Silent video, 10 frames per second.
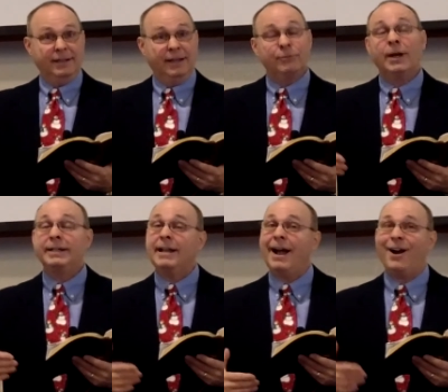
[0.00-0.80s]
And
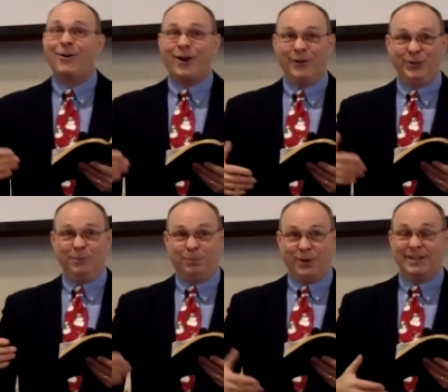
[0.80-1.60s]
right now, are you
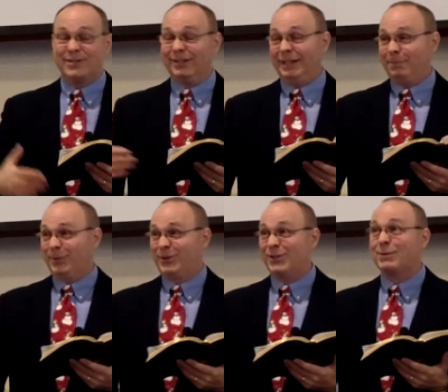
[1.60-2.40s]
presently
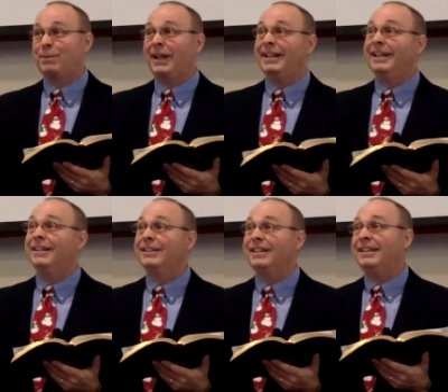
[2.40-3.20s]
participating
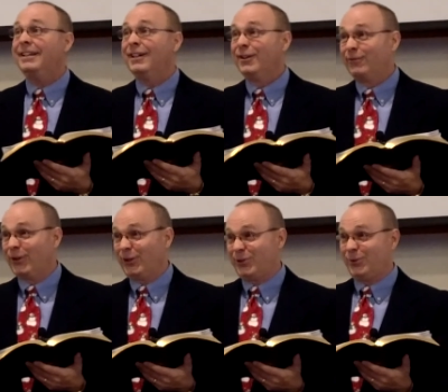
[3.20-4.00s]
in the
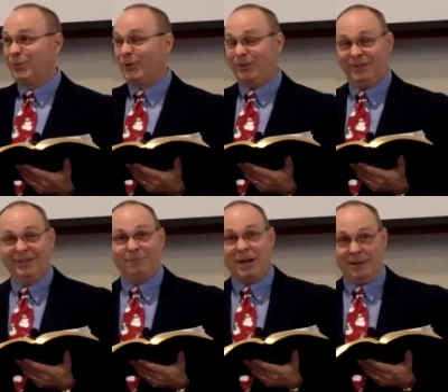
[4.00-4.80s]
virtual
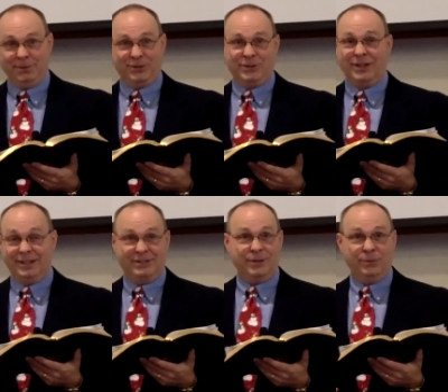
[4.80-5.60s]
Bible
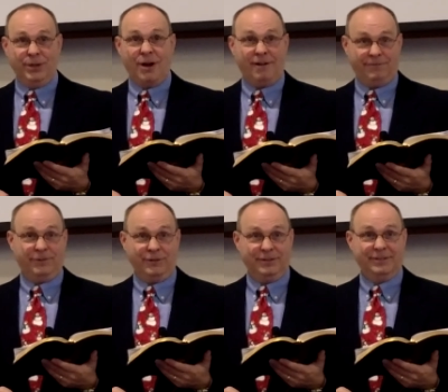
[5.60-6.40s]
studies that we
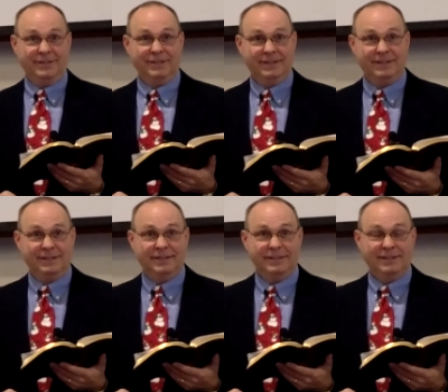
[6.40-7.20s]
offer?
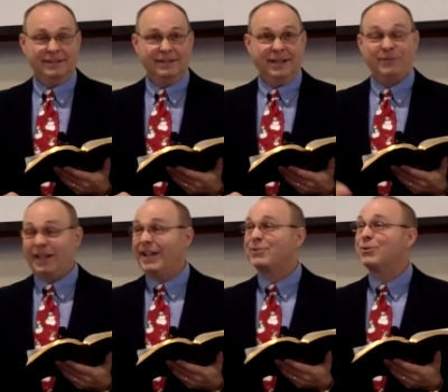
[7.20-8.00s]
If
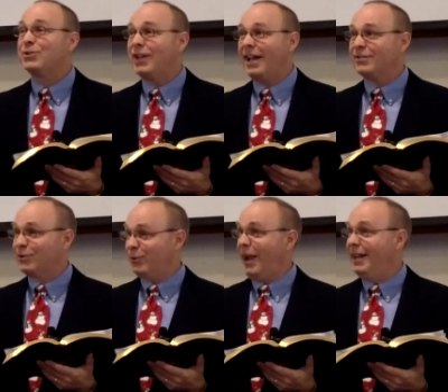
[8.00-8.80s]
the answer is yes,
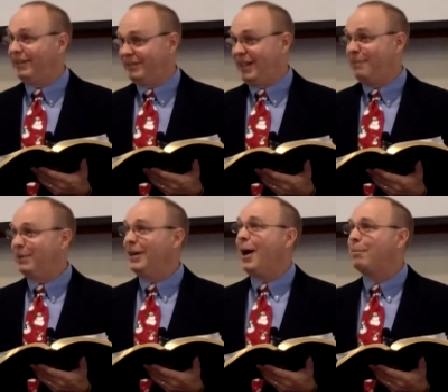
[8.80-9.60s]
great, keep
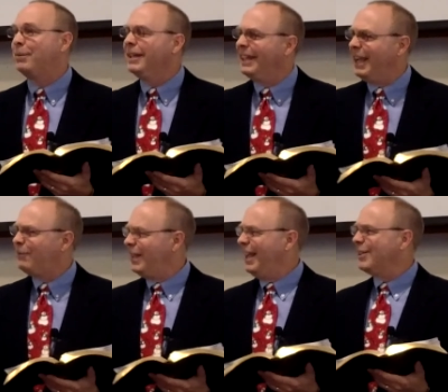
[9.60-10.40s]
it up.
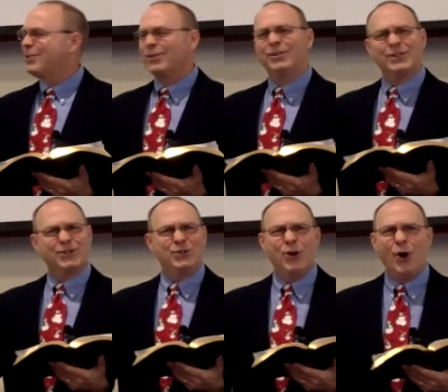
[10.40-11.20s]
If the answer
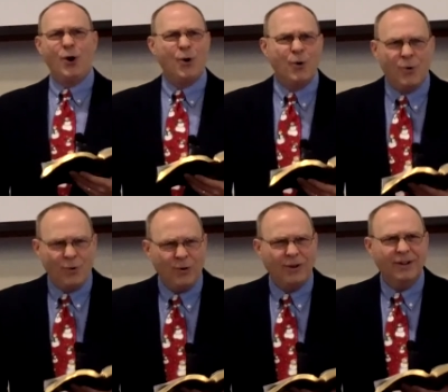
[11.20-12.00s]
is
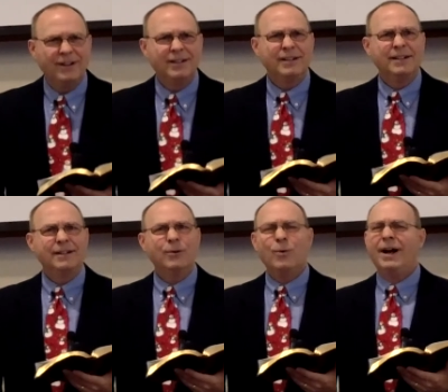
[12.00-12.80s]
no,
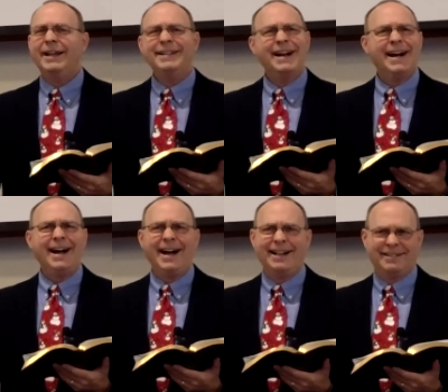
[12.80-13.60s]
why
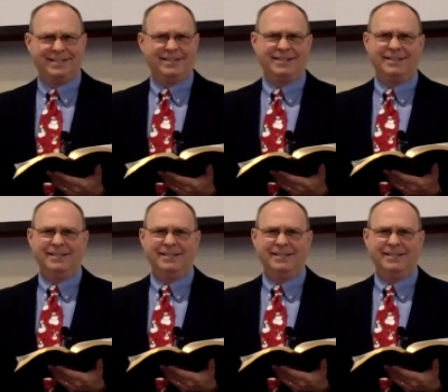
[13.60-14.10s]
not?